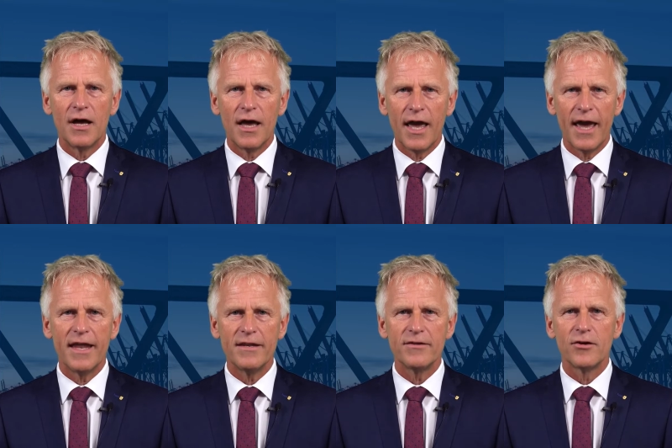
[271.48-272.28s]

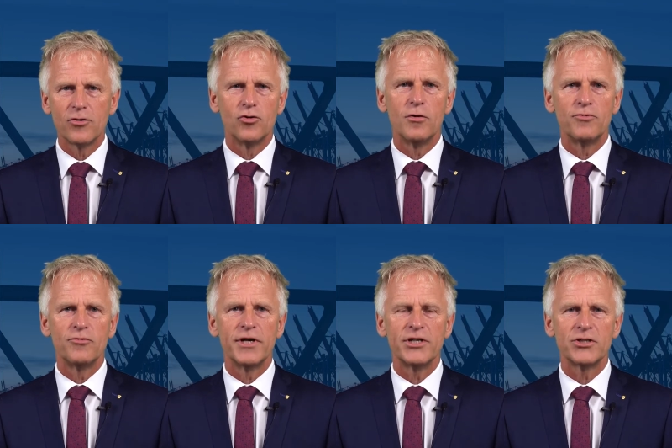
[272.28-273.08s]
and
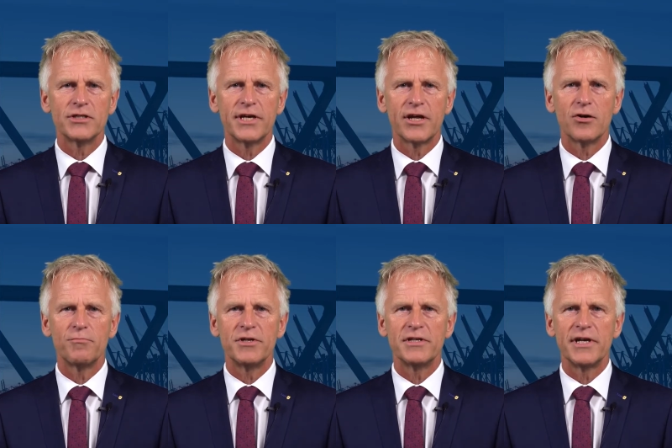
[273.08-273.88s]
cooperation cannot
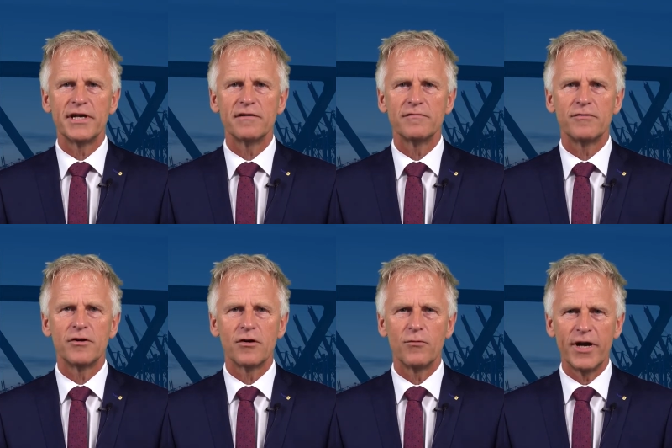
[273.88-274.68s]
be taken
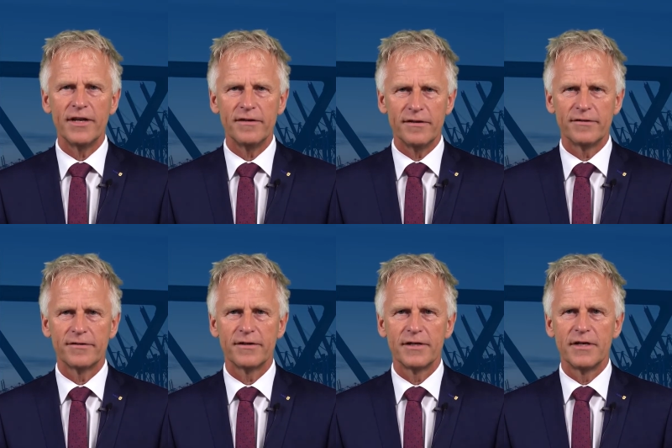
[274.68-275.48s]
for granted,
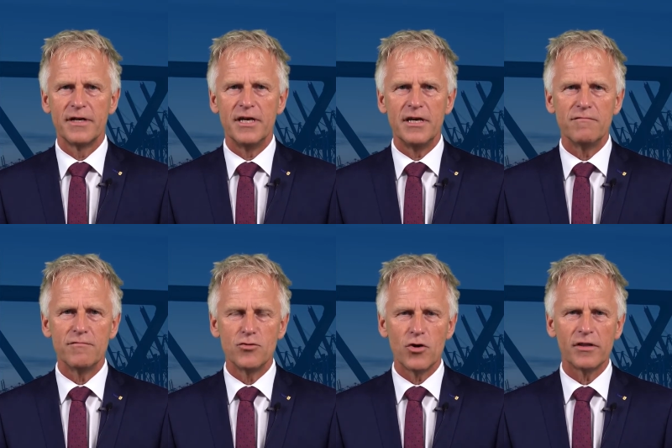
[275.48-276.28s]

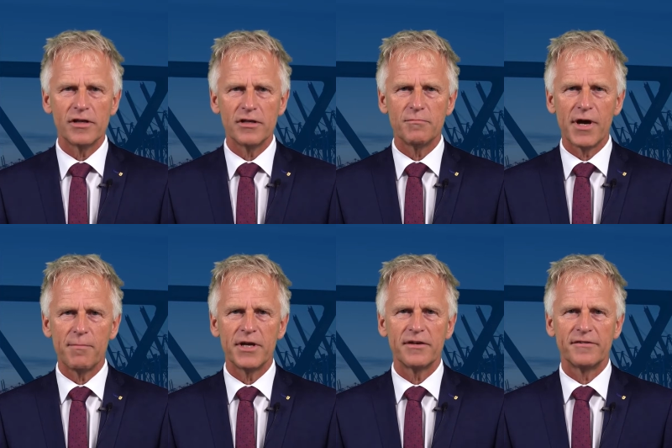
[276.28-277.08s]
even not in the
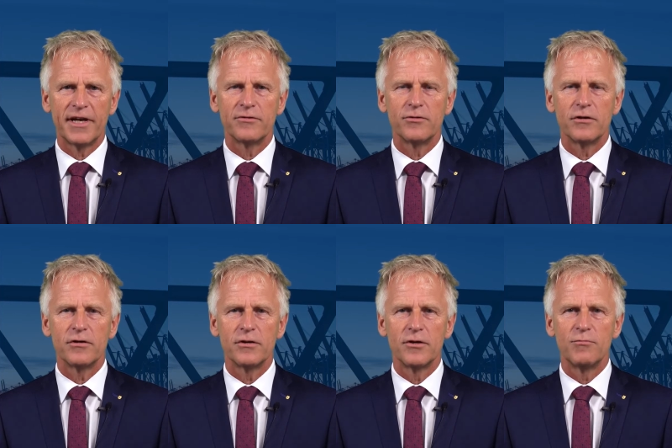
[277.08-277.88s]
public sector.
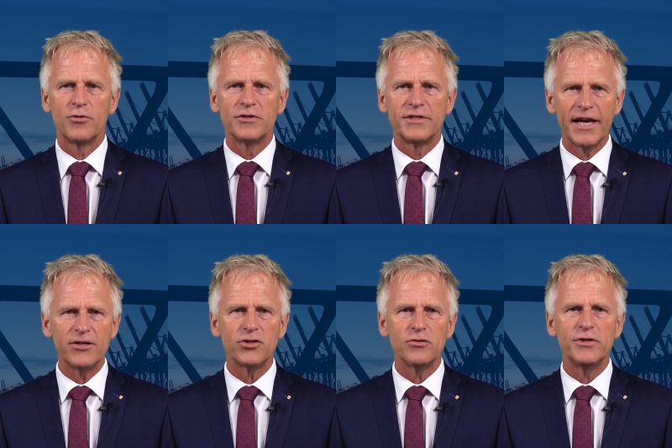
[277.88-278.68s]

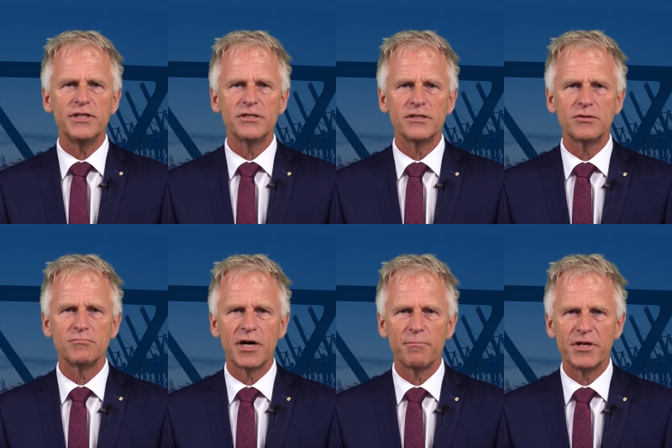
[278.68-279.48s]
Potential reasons
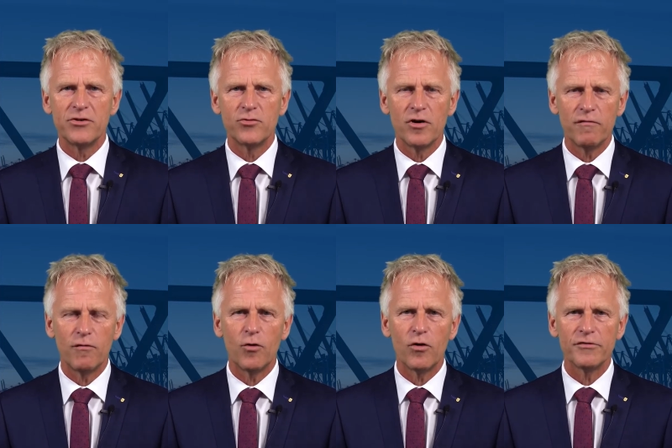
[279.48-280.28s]
might be turf
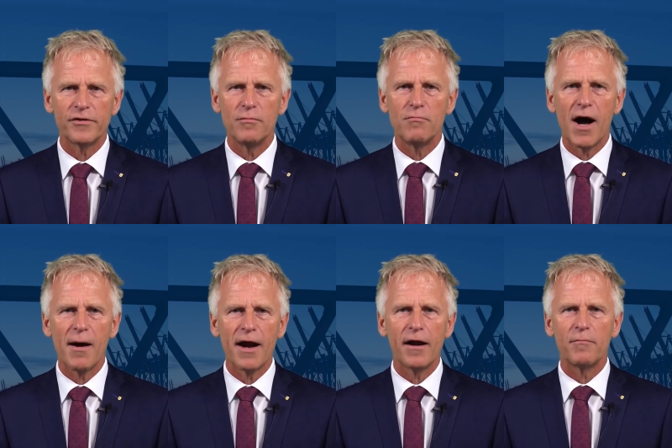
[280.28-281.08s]
wars
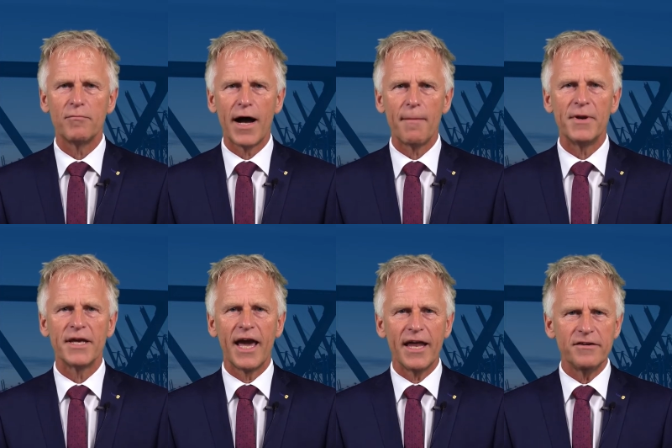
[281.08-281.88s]
among public
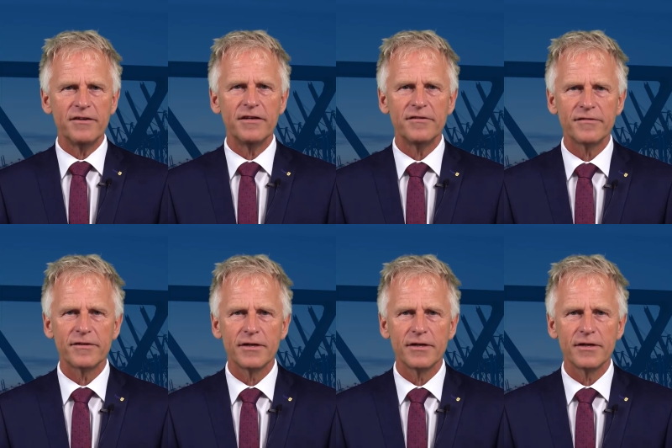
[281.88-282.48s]
entities,